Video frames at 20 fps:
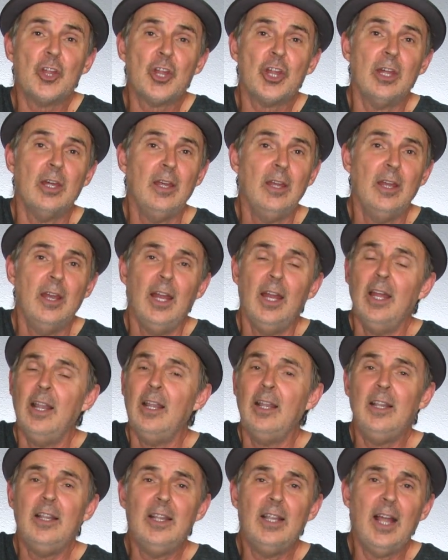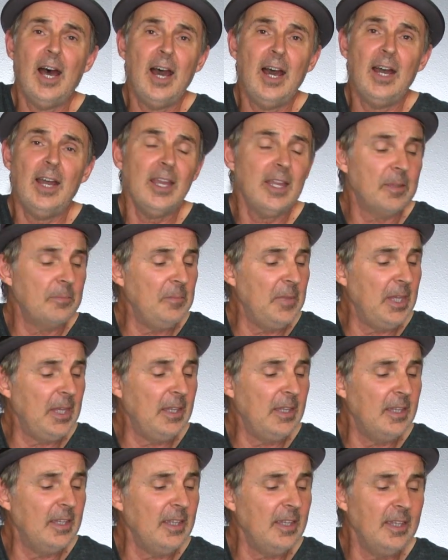a wretch like
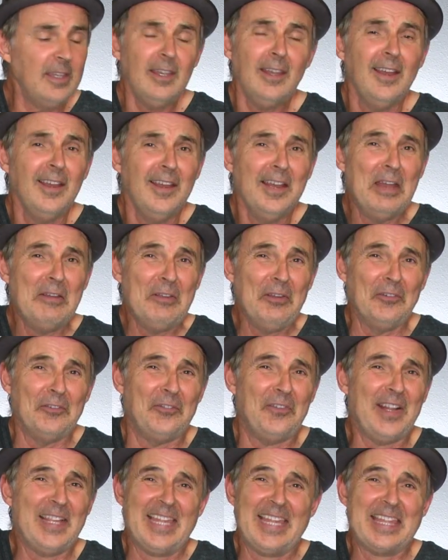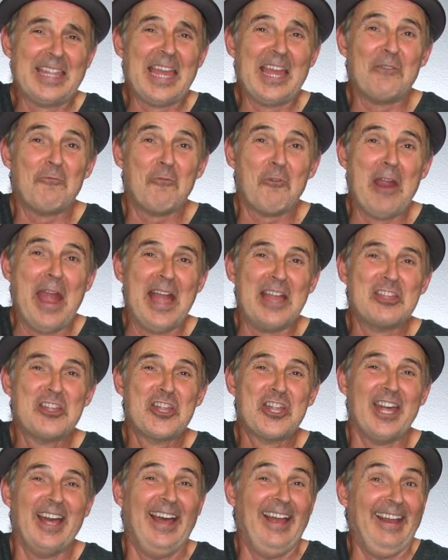me. Funny saying
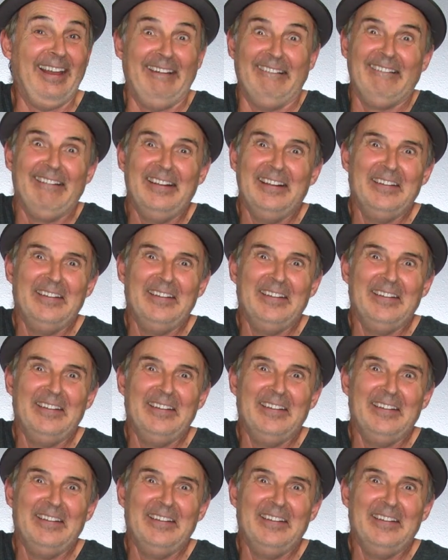wretch.